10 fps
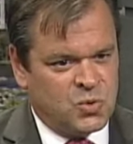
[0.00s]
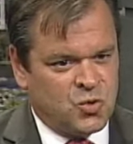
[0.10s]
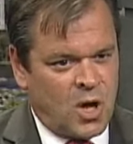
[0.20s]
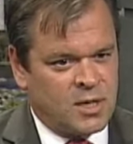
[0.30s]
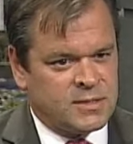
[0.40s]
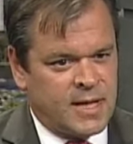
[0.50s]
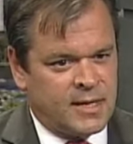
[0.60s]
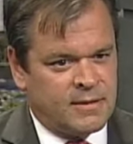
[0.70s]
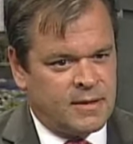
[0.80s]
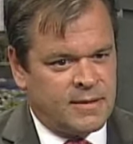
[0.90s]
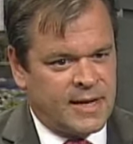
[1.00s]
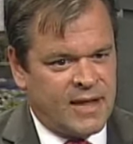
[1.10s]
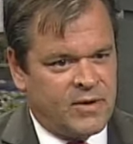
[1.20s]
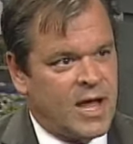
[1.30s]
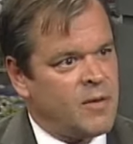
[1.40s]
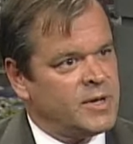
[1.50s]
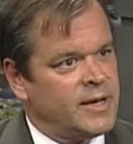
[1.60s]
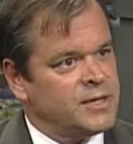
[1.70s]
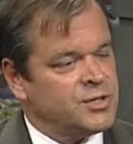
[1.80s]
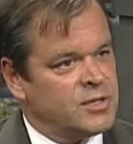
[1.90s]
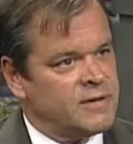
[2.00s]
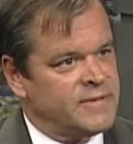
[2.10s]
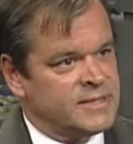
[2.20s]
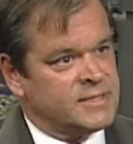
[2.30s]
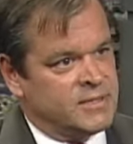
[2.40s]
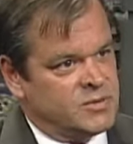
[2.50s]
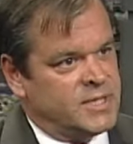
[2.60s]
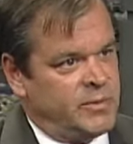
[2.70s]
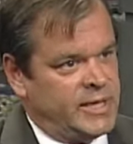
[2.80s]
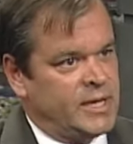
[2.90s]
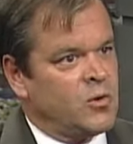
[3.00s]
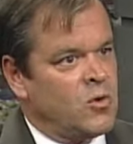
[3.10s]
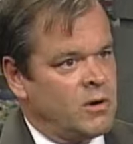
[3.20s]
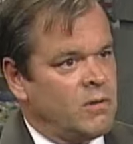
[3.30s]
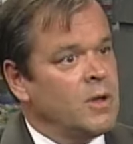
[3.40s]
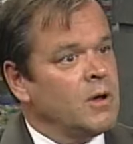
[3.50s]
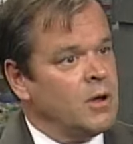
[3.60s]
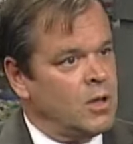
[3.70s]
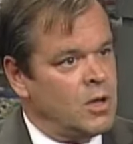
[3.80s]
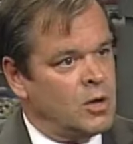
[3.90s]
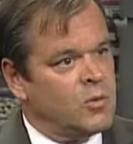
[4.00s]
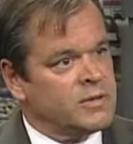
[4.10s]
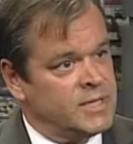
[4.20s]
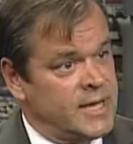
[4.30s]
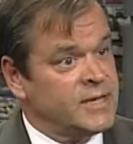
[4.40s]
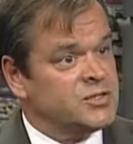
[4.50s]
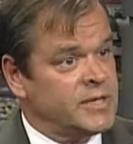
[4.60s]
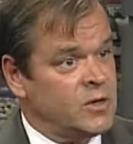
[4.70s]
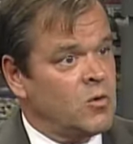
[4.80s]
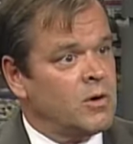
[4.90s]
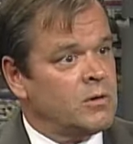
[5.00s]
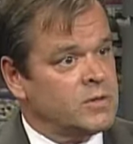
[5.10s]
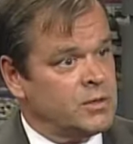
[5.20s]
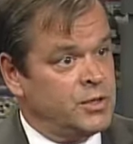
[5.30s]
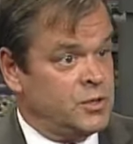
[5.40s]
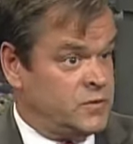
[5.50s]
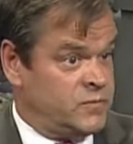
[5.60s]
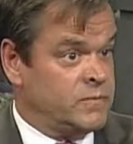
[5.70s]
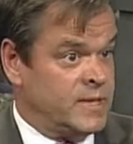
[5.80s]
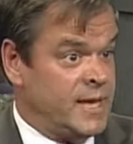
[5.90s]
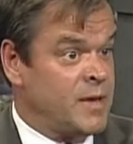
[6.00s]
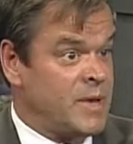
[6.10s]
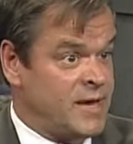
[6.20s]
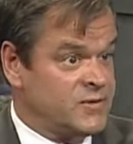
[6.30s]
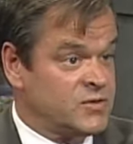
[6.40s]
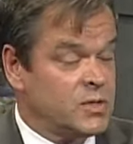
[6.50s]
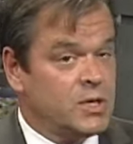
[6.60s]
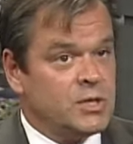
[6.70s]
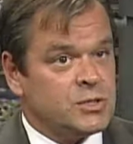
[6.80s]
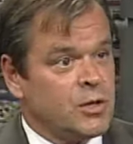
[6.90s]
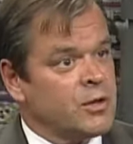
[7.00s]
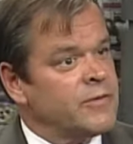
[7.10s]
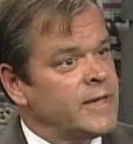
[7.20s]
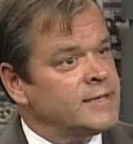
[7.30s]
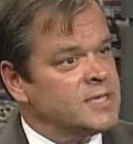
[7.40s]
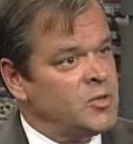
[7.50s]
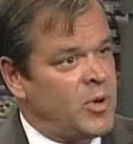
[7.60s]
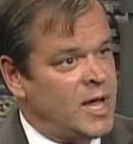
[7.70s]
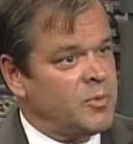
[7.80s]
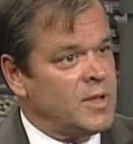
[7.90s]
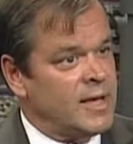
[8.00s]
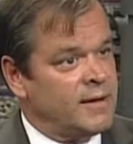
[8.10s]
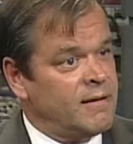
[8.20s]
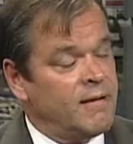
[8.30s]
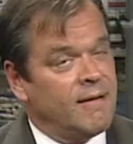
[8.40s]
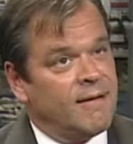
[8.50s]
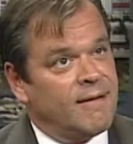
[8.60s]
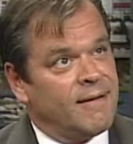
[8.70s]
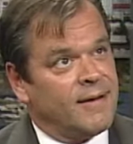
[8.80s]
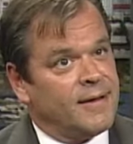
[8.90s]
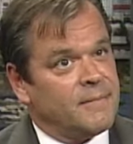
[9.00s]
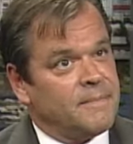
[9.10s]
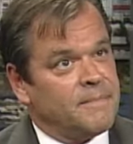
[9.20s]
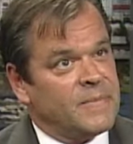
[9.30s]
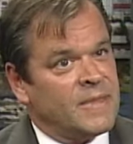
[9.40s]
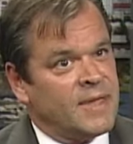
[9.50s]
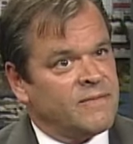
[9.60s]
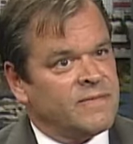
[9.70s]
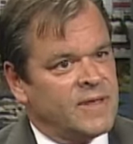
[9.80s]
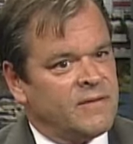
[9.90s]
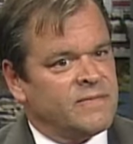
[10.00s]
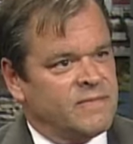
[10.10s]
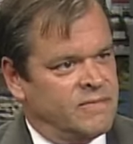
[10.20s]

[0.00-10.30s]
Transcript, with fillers: drugs that, that have a combination of this CBD oil along with THC oil to use in MS. So there are things in the pipeline. Um, they've they've,